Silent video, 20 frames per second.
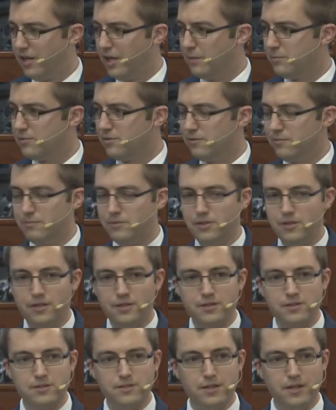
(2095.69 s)
Absalom
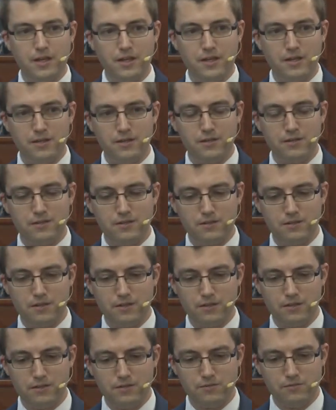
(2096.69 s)
does, and
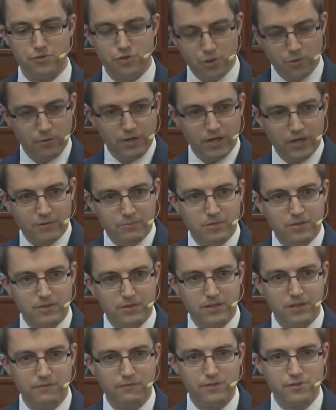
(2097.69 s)
uh, Joab,
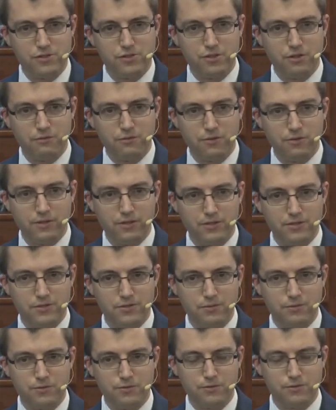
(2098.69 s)
David's general, his
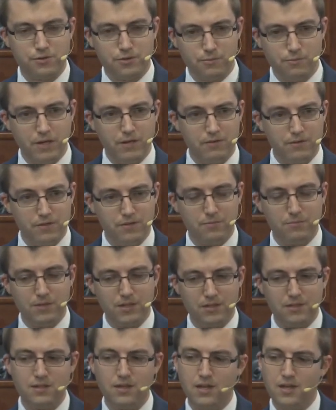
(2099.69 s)
soldiers surround him.
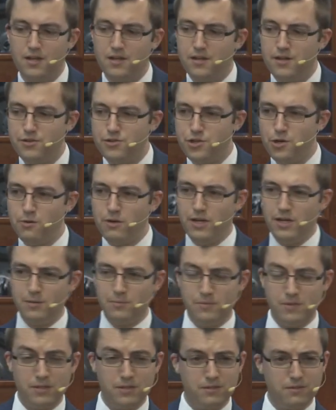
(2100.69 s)
And
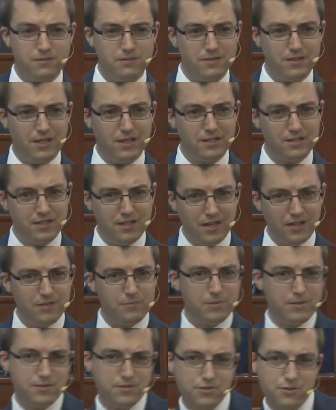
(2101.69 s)
Joab had, had kind
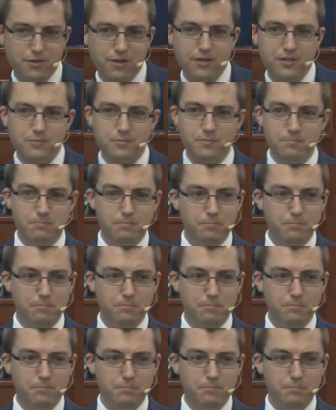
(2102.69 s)
of been trying to